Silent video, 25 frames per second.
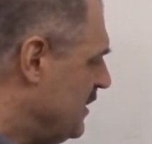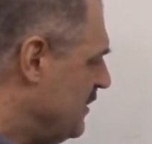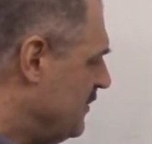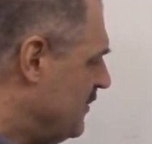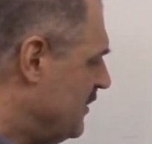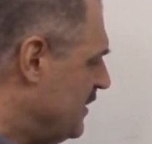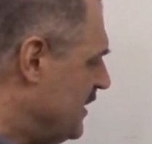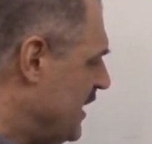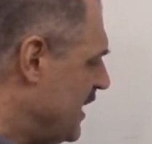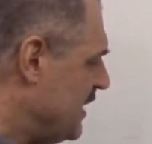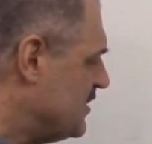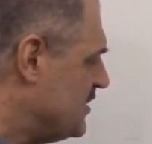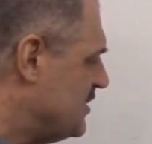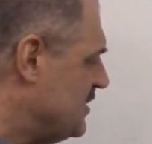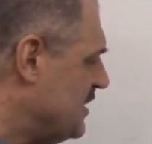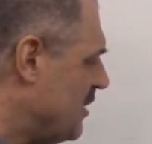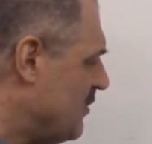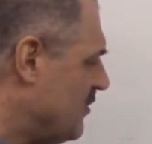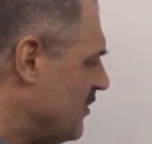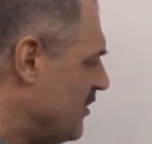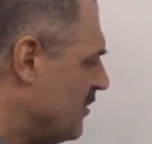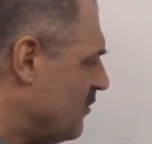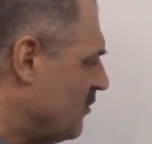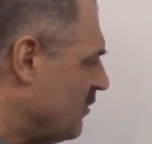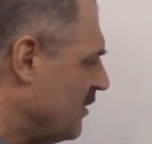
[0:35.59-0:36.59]
The next
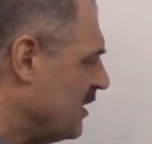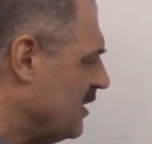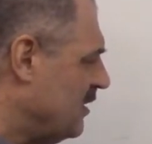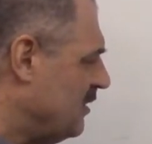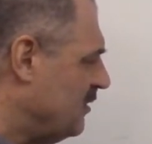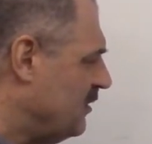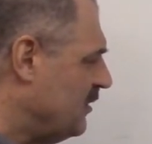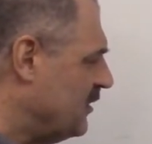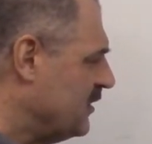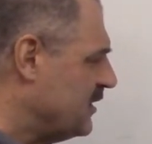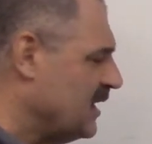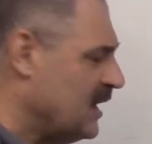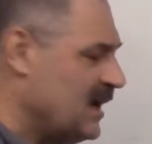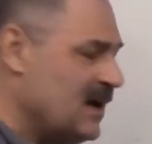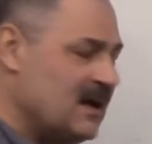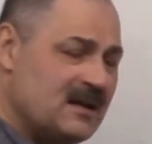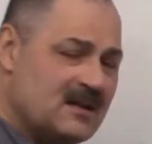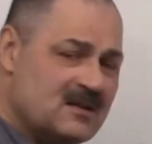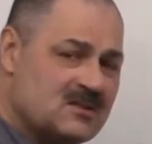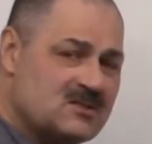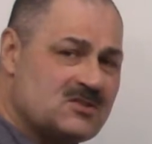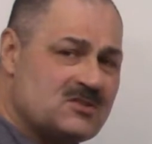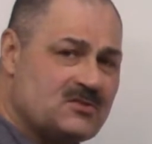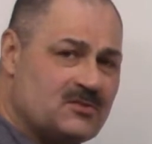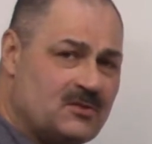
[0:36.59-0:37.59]
number that we're going to look at
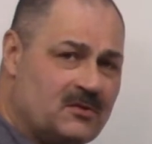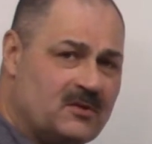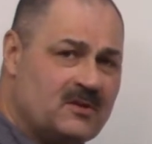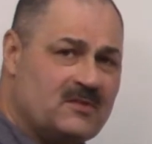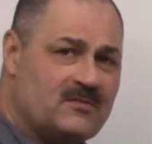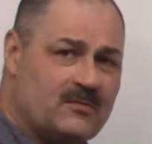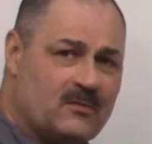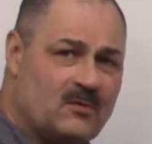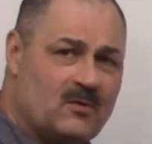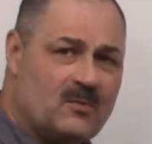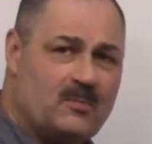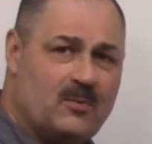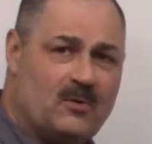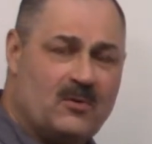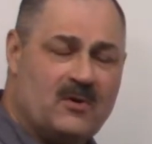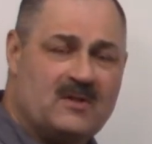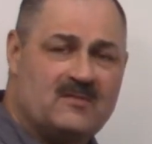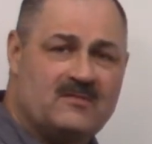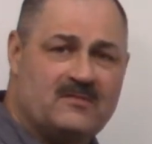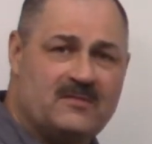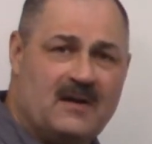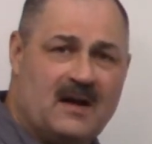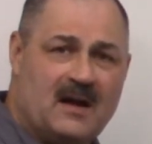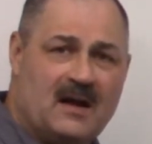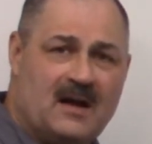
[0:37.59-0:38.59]
is
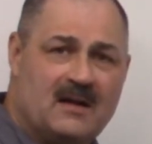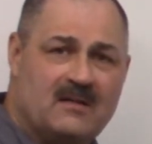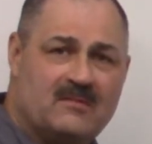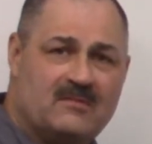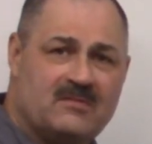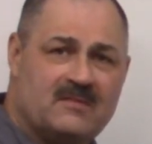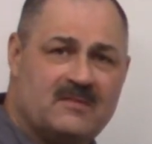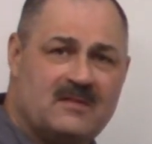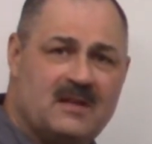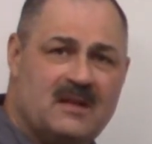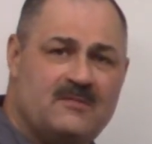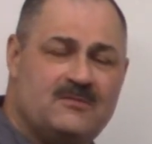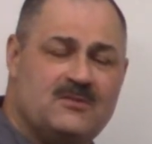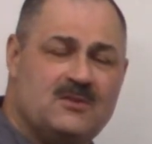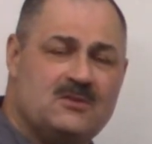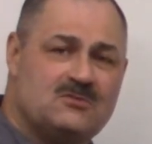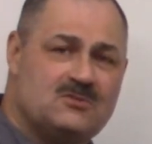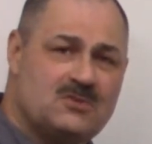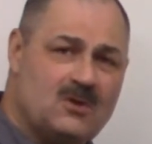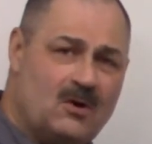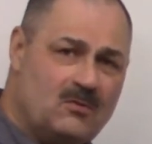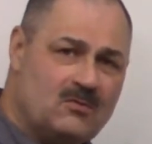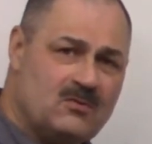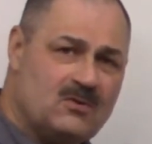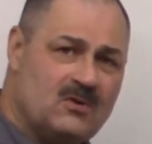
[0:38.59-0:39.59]
34.5. If you
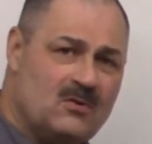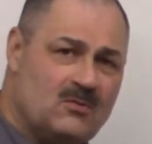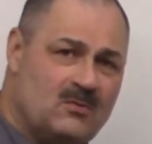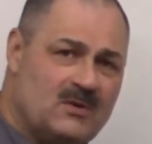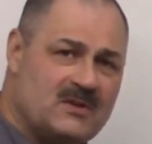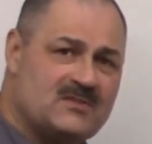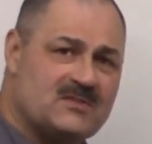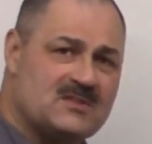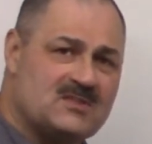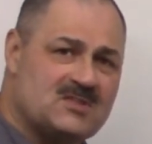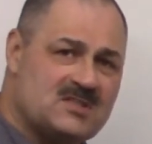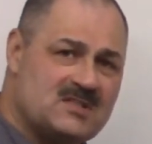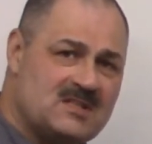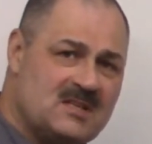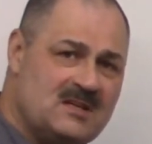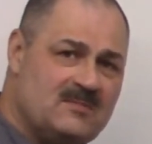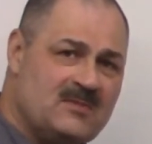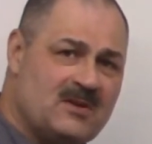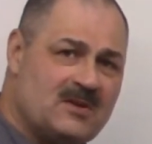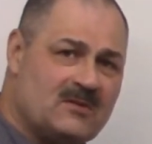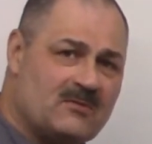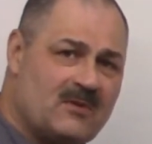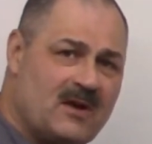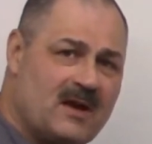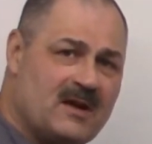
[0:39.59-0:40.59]
don't know what the
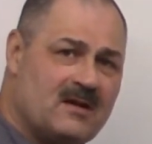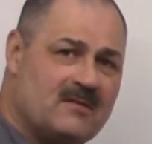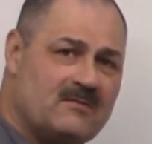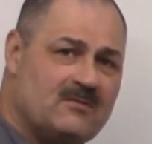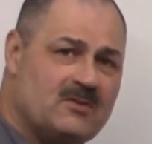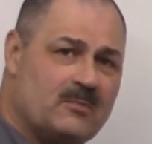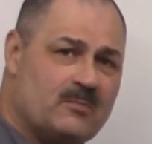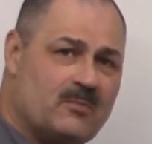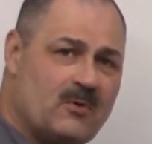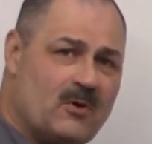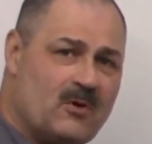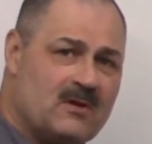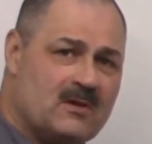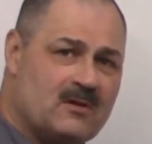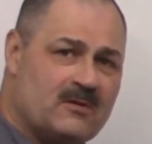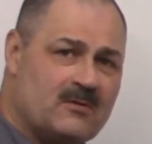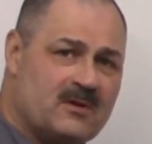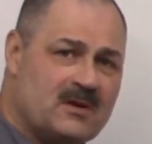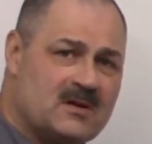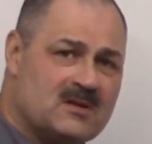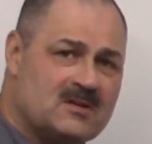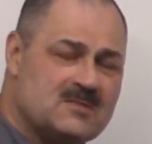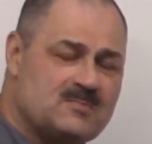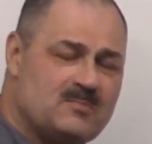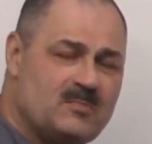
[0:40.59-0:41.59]
steaming rate of your boiler
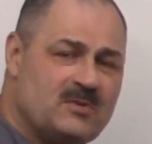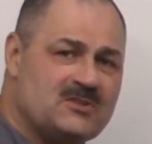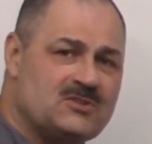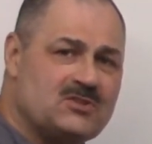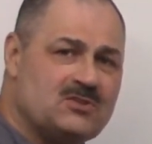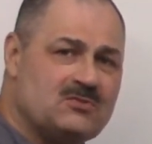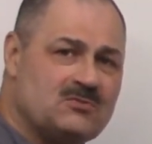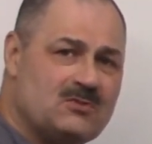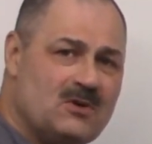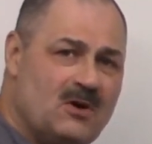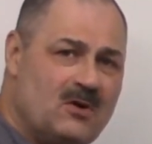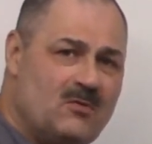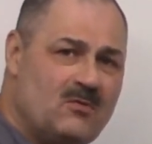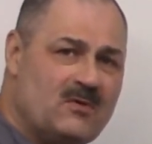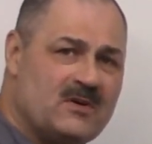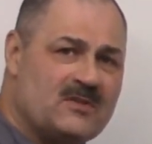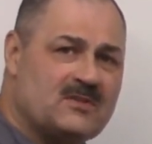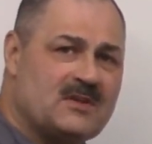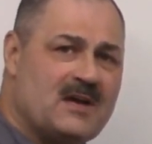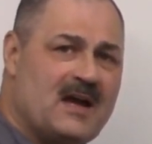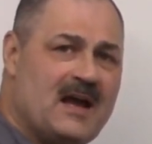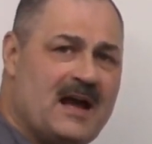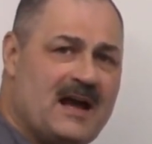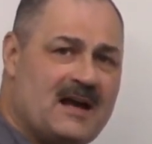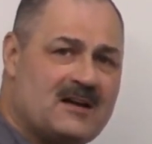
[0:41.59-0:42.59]
is, but you know what
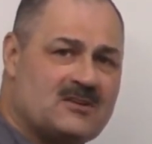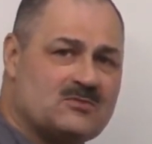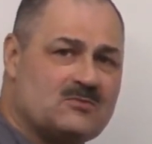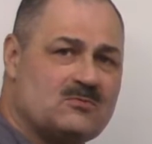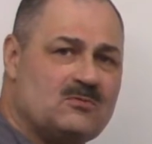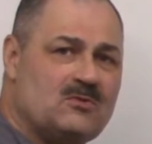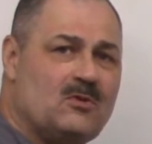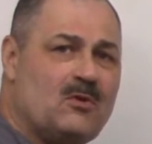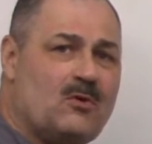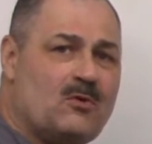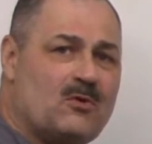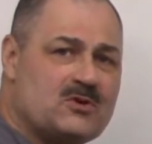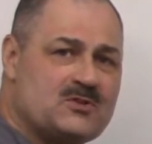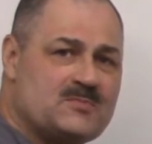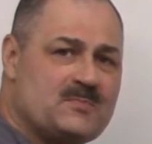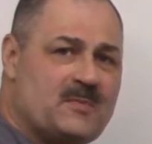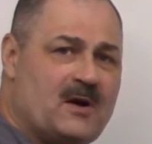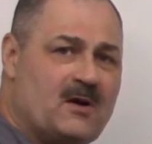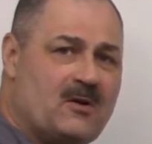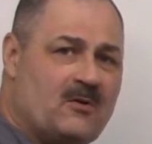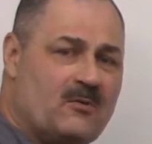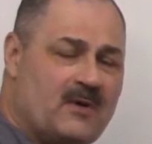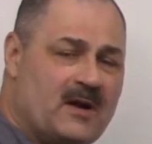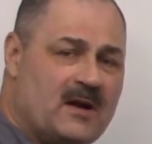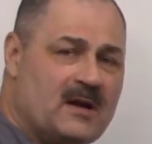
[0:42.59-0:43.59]
the actual
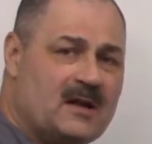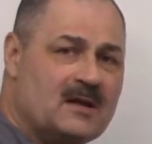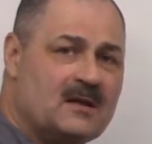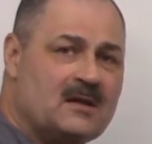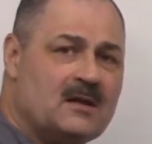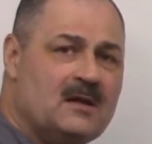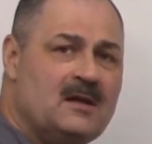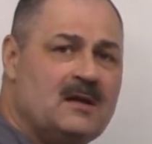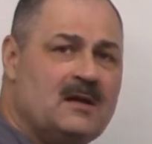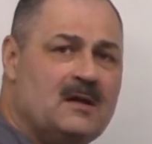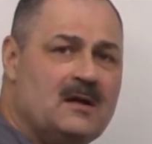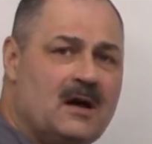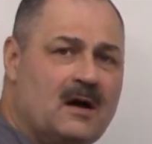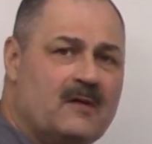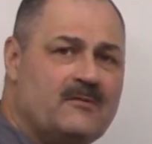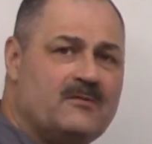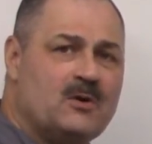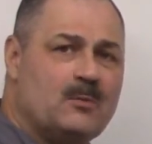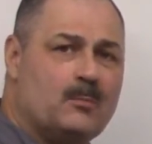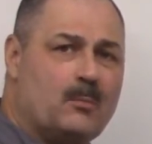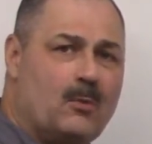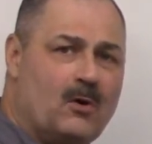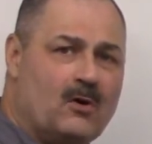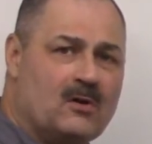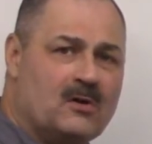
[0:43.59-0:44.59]
horsepower rating of
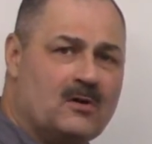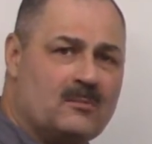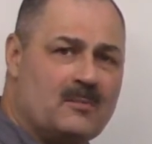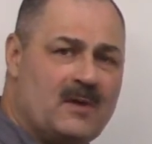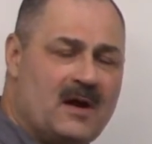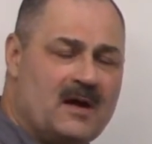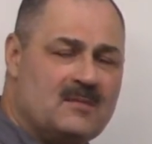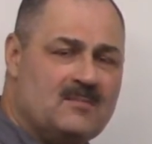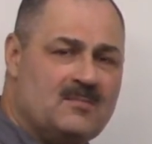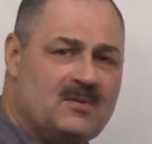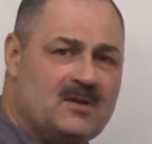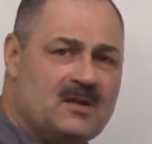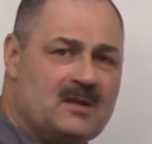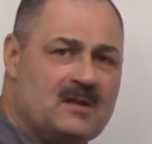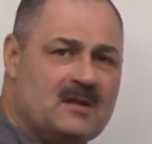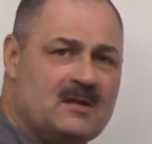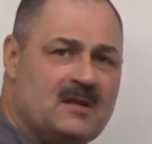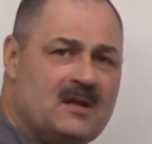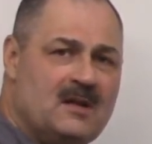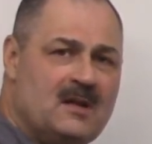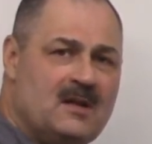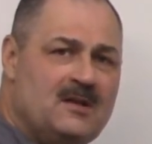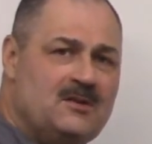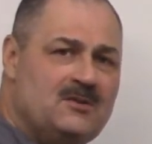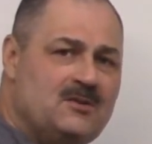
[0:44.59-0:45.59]
your boiler might be,
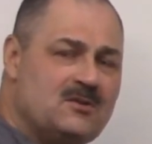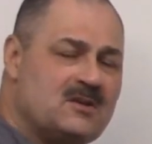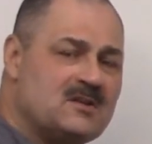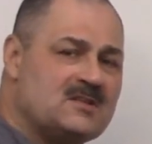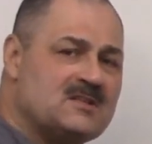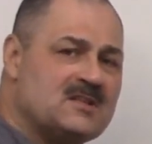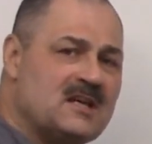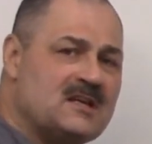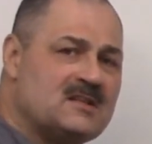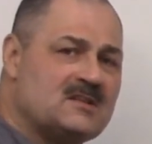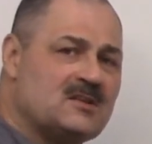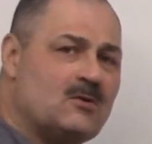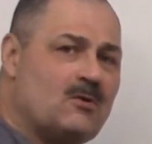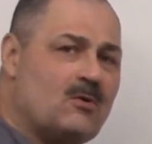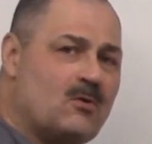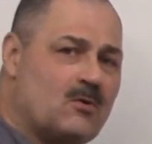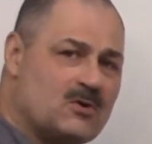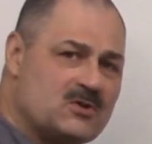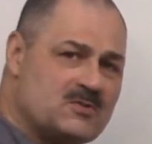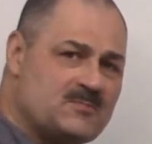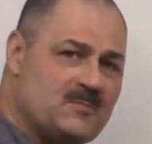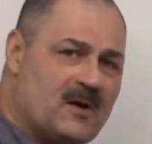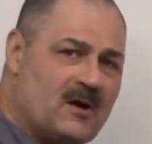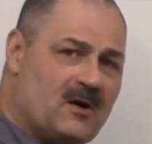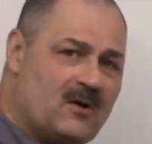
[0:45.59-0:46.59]
you can take the
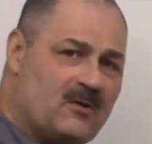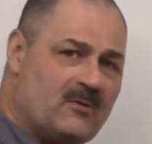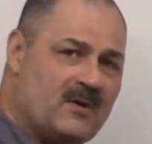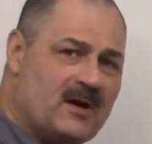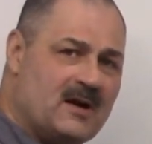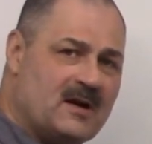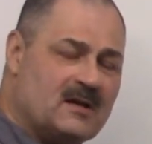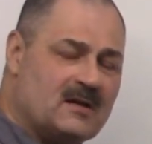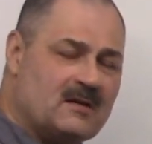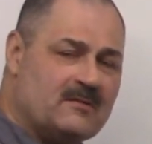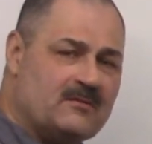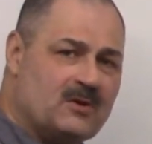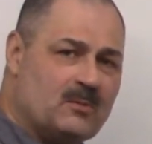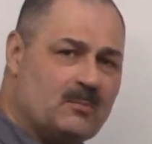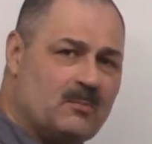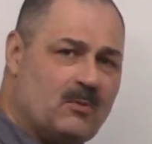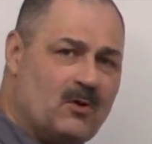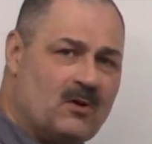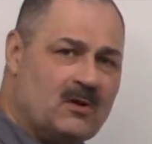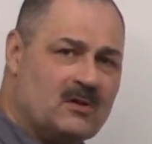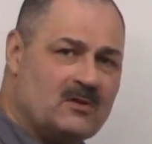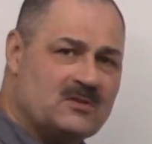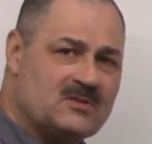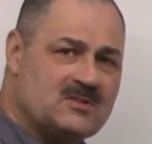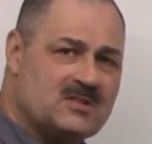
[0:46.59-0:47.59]
horsepower rating of your
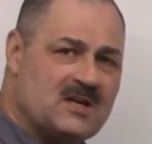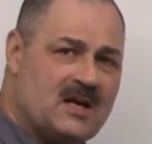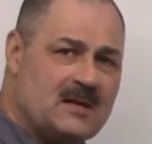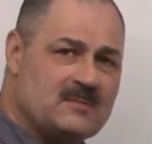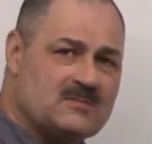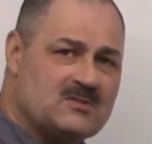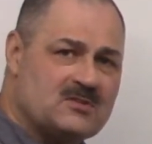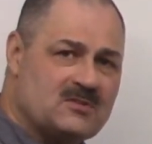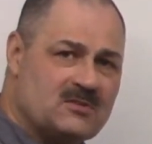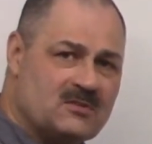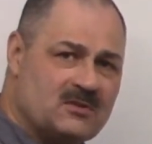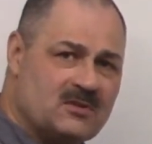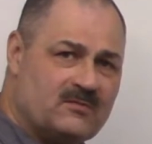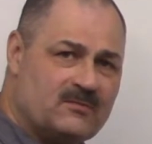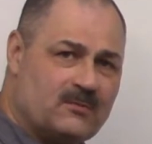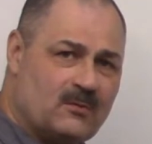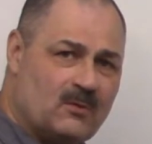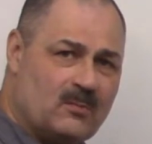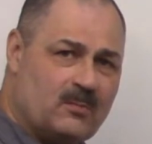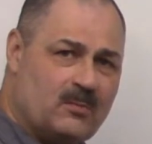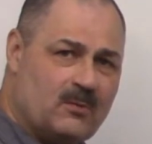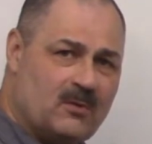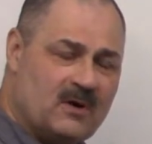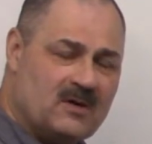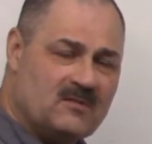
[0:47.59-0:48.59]
boiler times
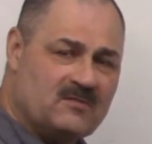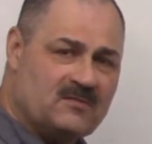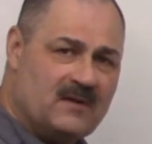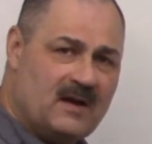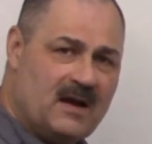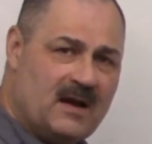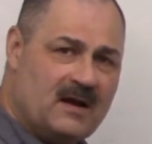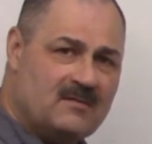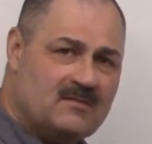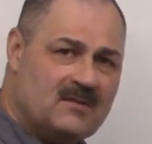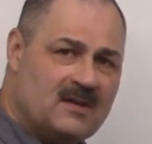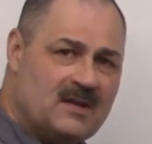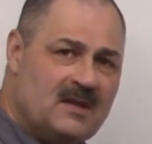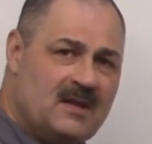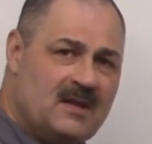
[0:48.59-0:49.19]
34.5